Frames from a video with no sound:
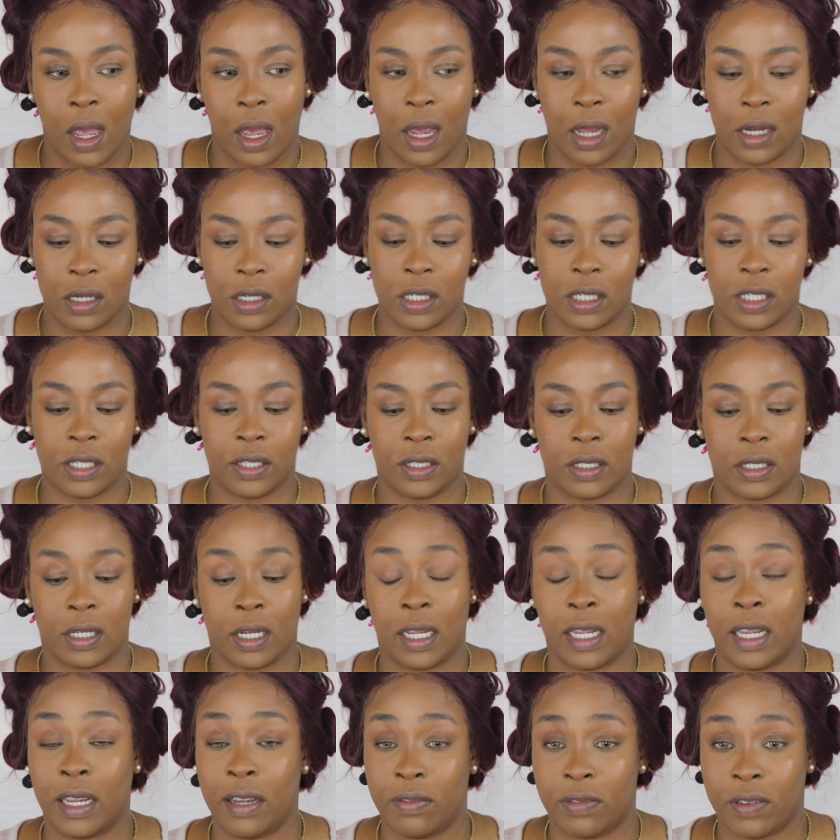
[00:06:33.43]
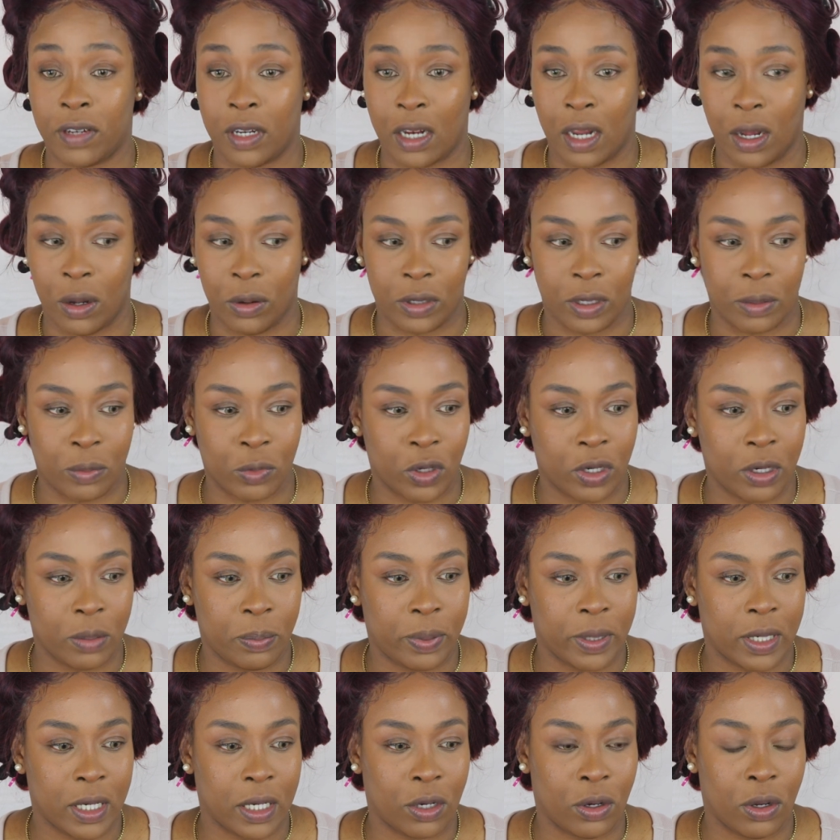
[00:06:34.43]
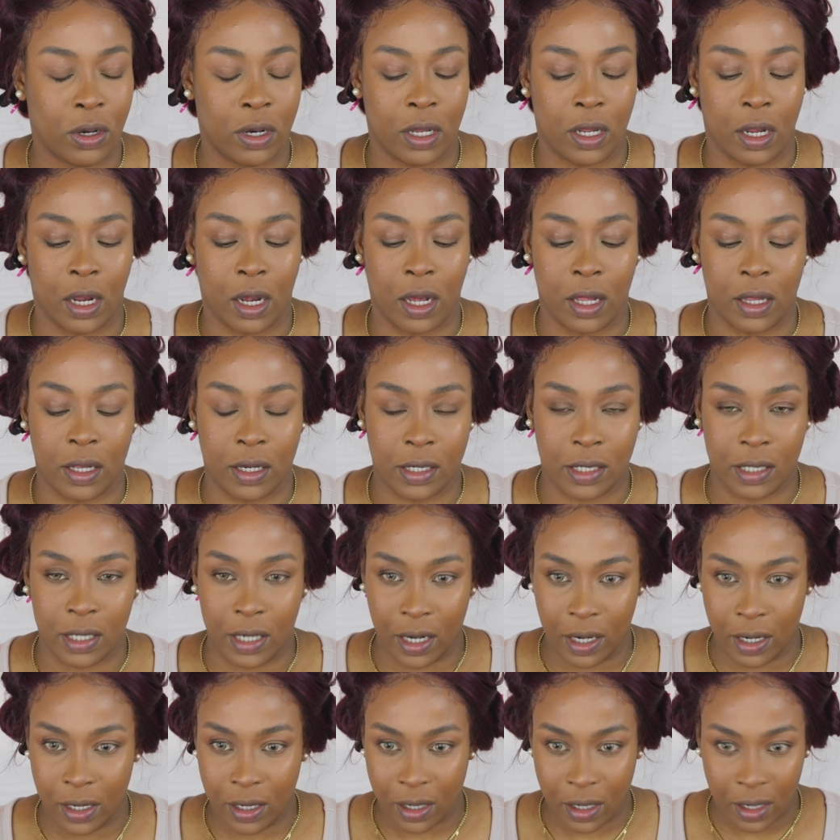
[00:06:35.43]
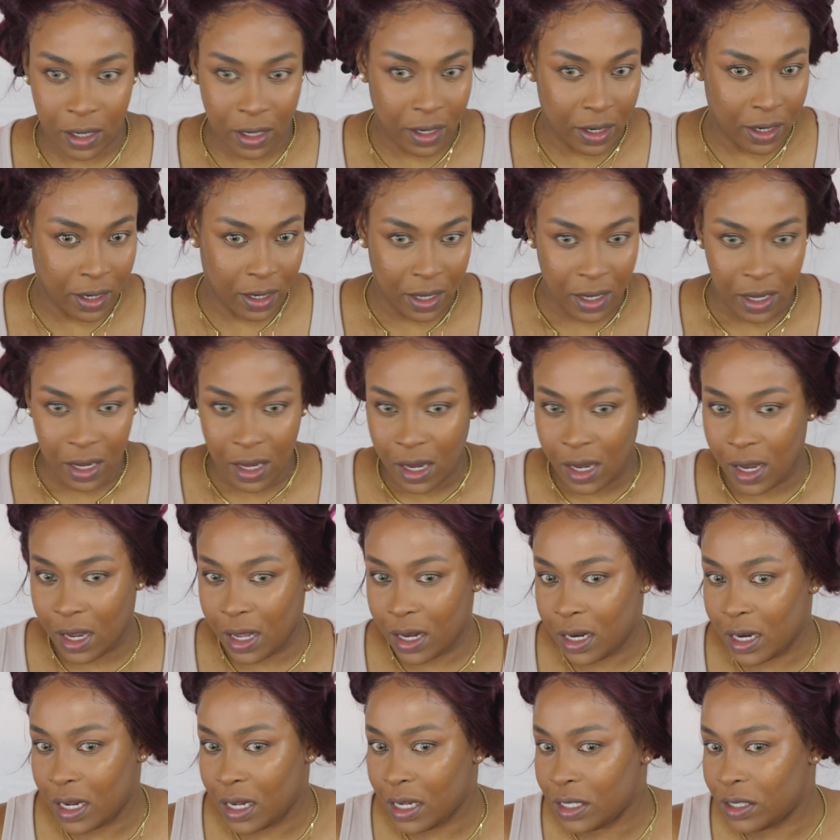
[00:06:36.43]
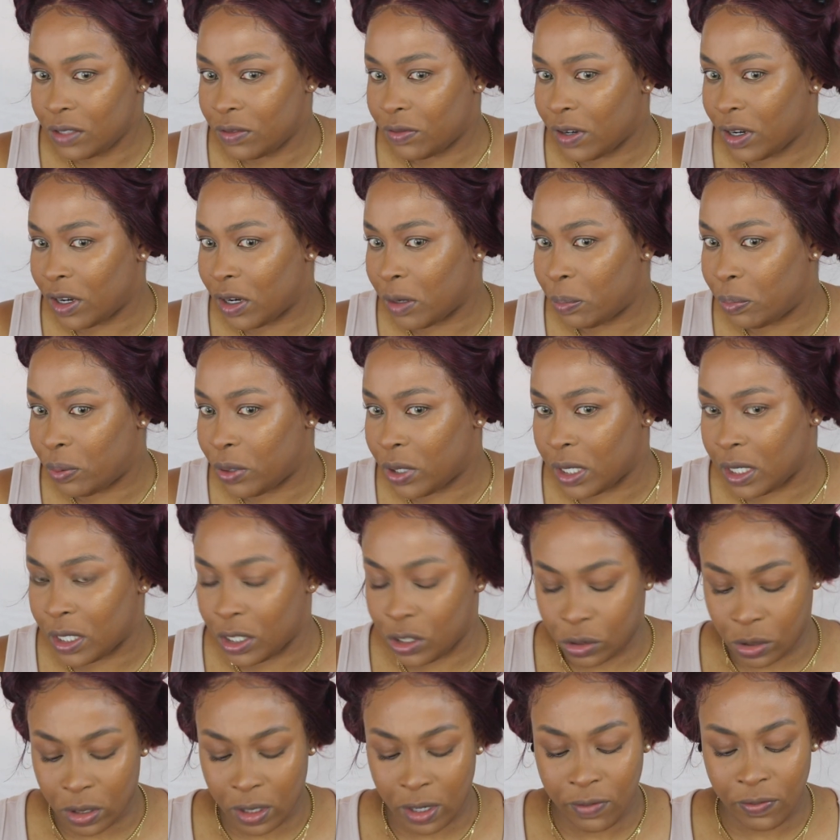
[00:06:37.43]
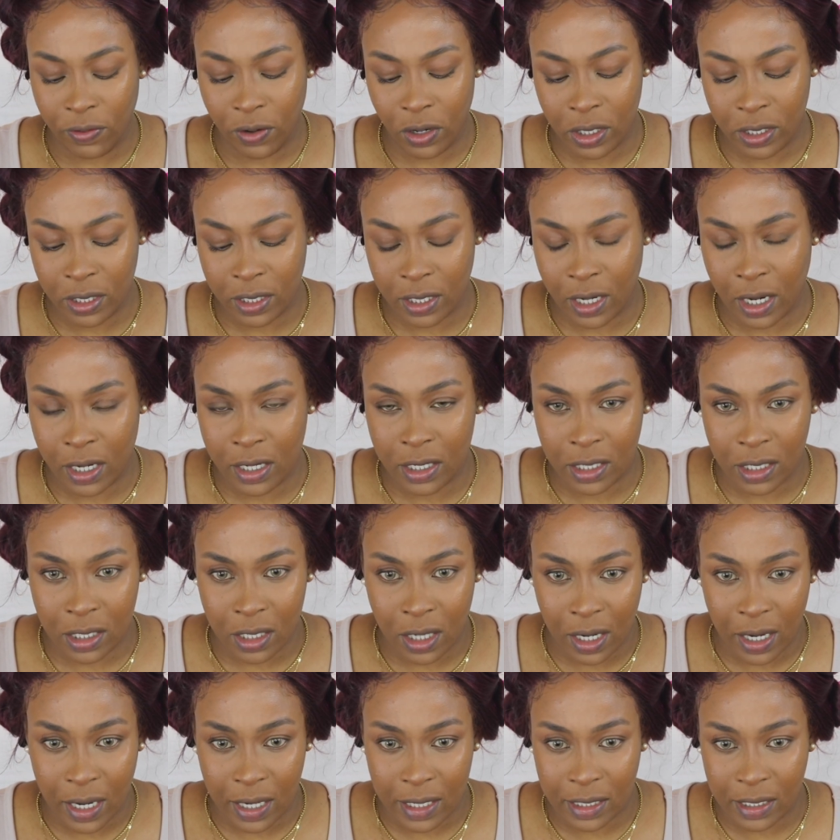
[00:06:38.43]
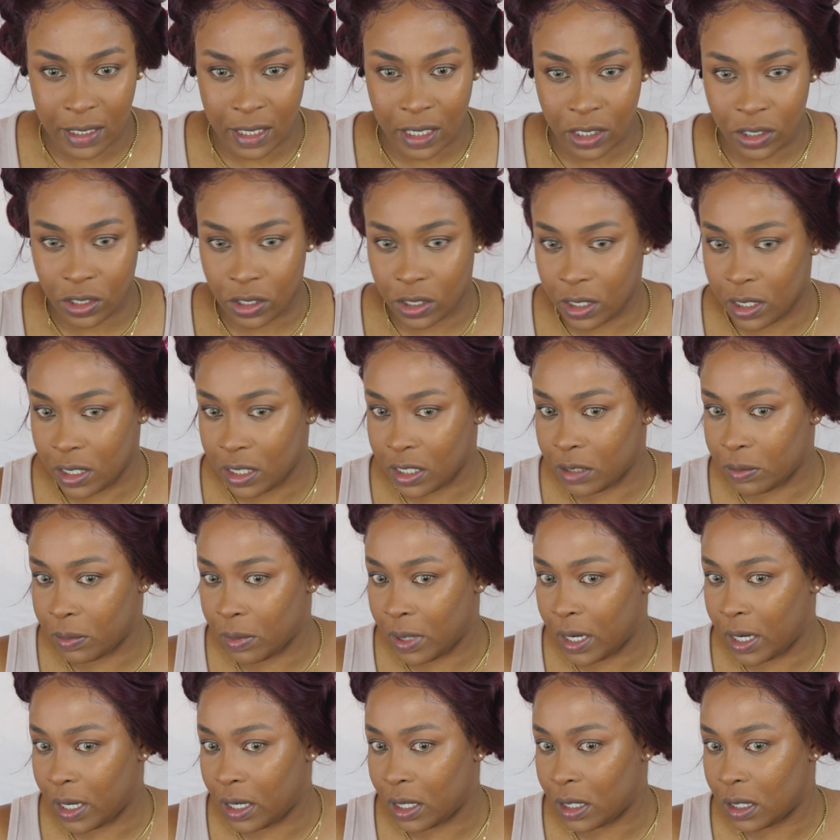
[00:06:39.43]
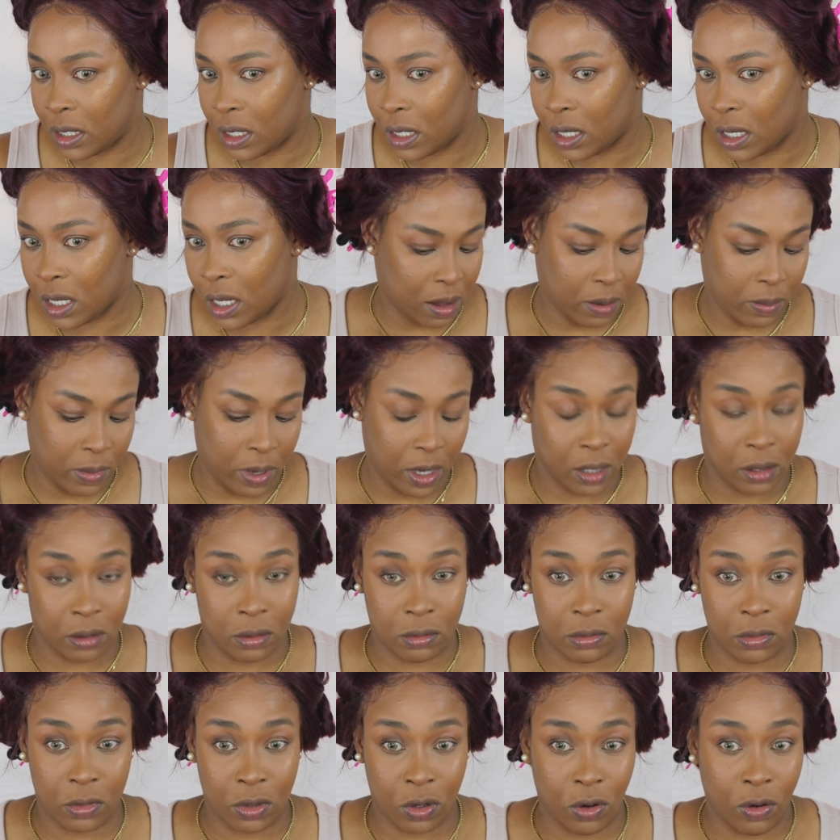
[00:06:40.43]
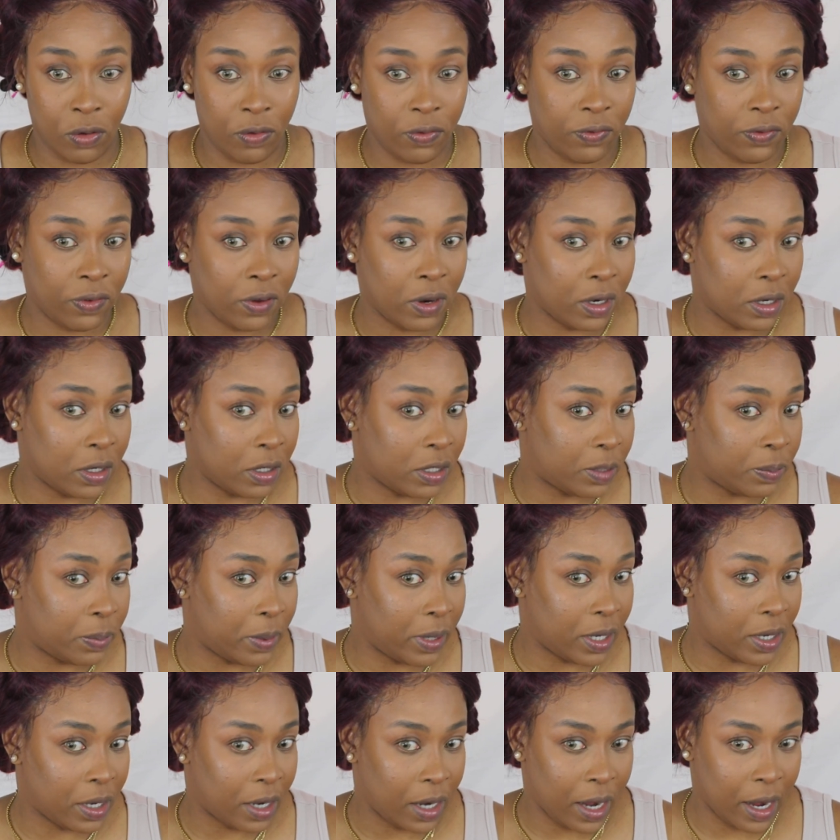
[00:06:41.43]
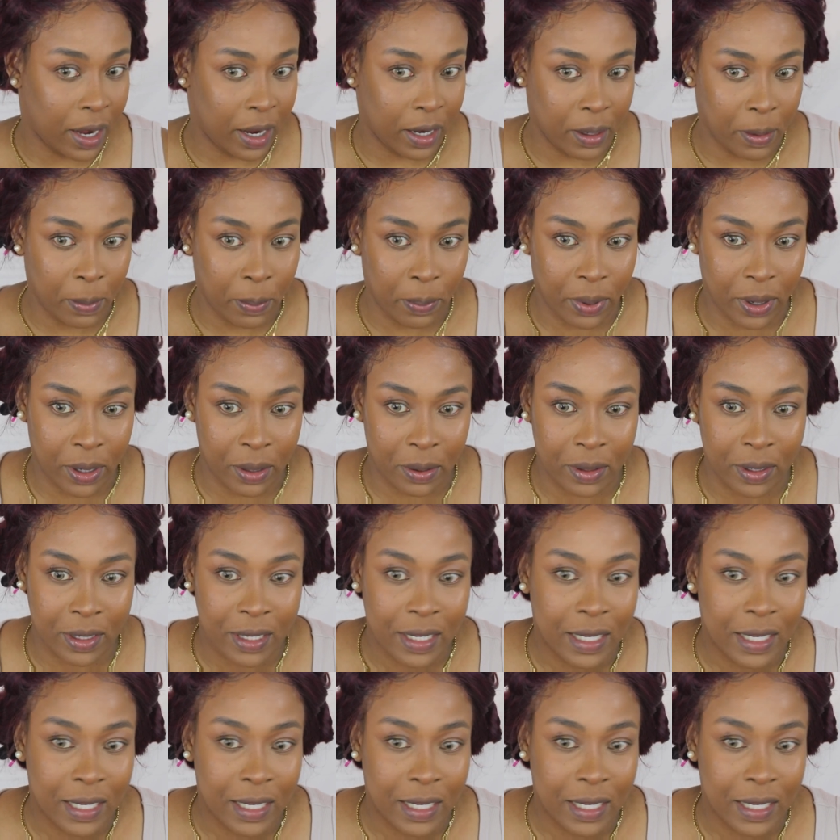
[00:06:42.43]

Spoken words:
And just to even it out, I'm gonna put it on the other side. It is very pretty. So if your skin is not as textured as mine, I mean, go full speed ahead, but